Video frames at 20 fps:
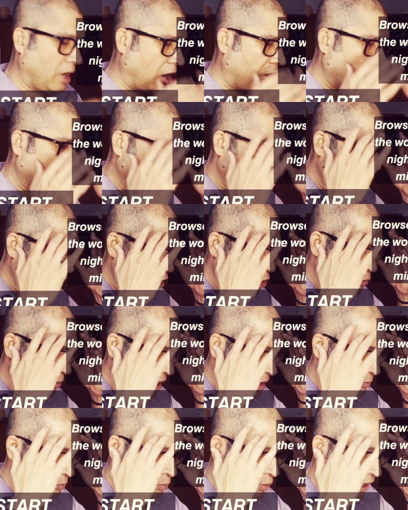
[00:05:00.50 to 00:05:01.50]
our
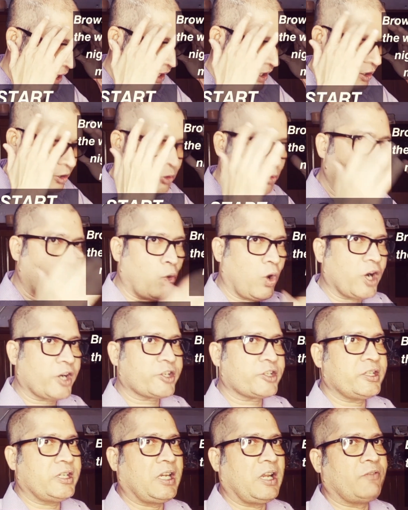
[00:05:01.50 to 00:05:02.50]
human brain
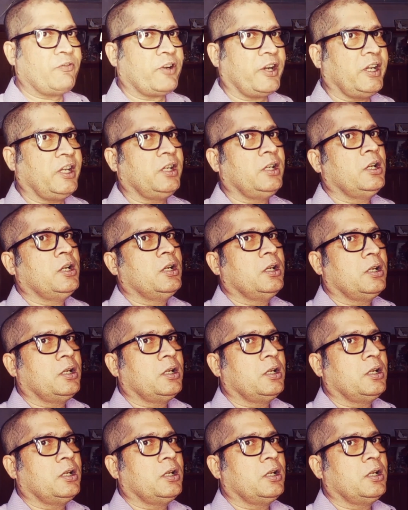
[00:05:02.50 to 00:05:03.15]
works in a very